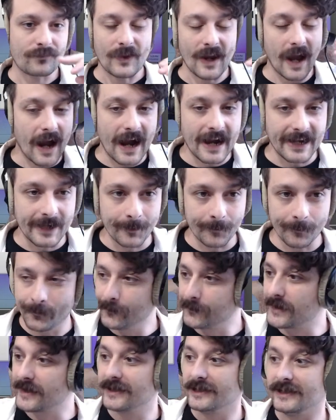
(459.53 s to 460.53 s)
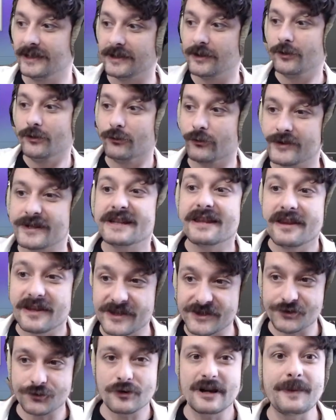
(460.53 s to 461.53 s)
am
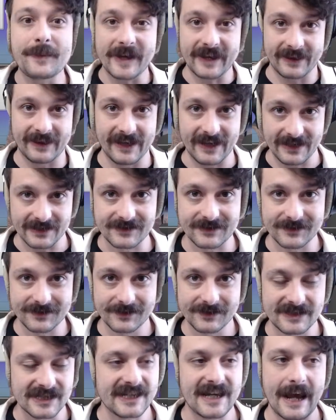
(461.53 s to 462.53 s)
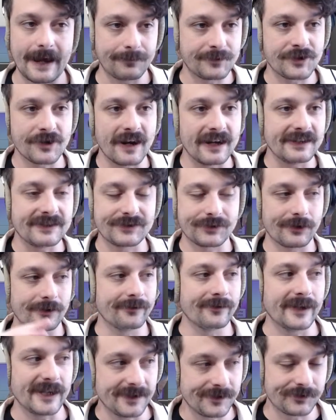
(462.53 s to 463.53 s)
streaming this to capture any sort
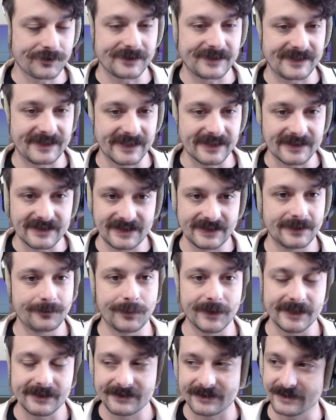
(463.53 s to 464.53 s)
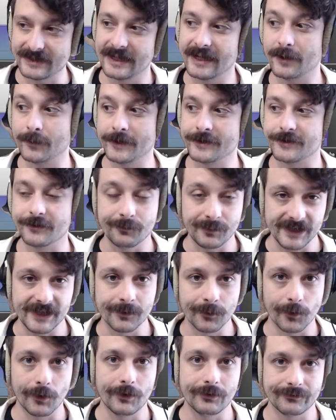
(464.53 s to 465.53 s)
of interesting tidbits and to get a bunch of
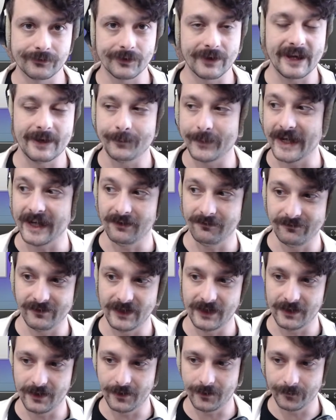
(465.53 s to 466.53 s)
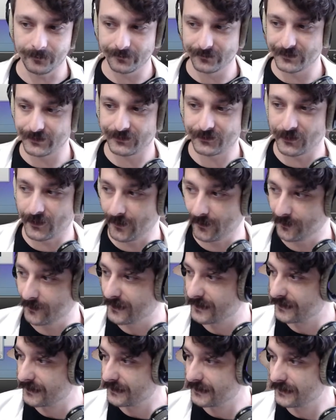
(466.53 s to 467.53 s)
B-roll for that main video. So
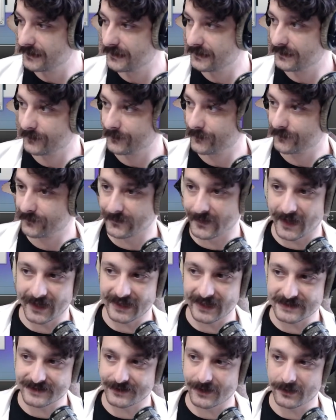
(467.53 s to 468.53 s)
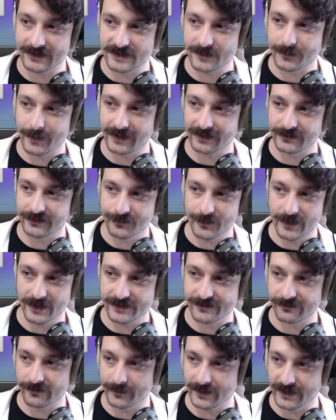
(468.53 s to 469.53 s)
I guess don't expect too
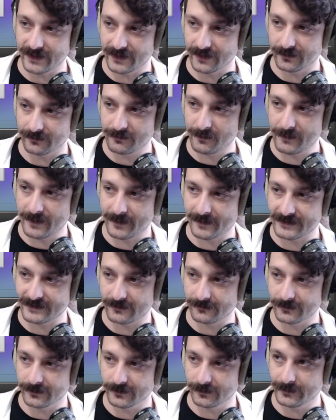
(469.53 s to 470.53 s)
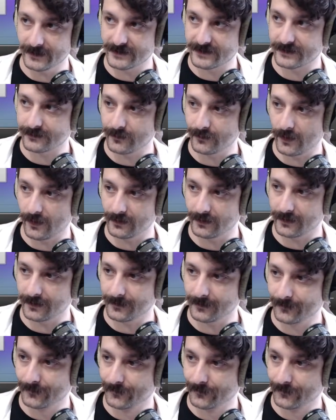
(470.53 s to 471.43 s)
much from me here. Let me make myself a little bit smaller.